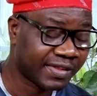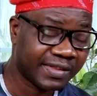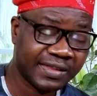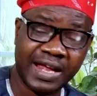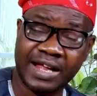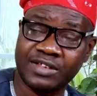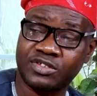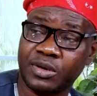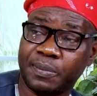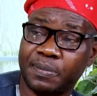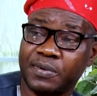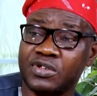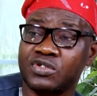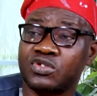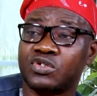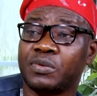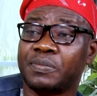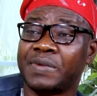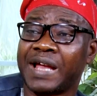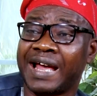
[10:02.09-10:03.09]
They are
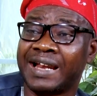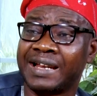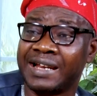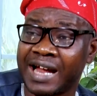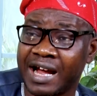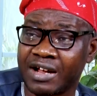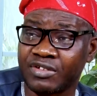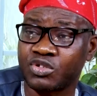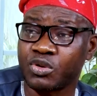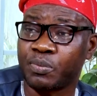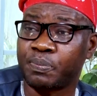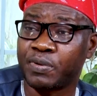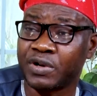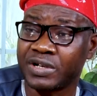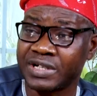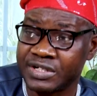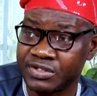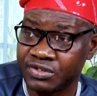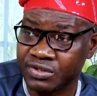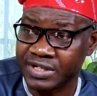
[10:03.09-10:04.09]
supposed to be allowed to
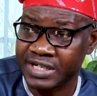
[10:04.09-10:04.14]
polling